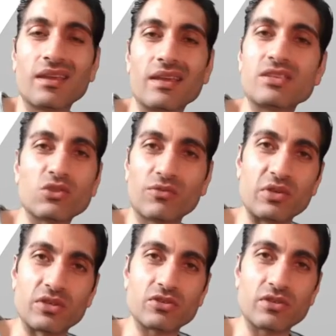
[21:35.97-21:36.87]
It's
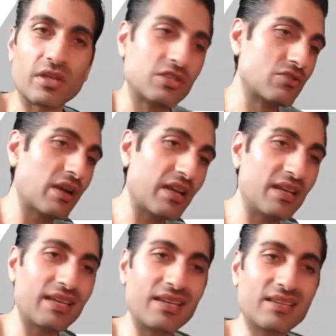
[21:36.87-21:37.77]
obvious,
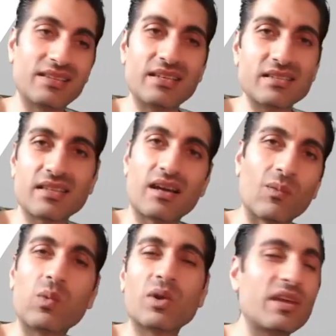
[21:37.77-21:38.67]
adrenaline, this, that,
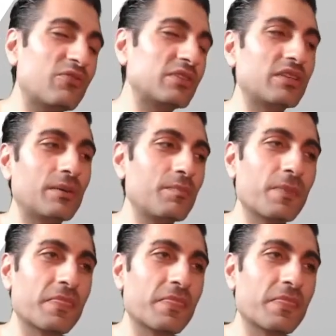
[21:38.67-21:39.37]
whatever the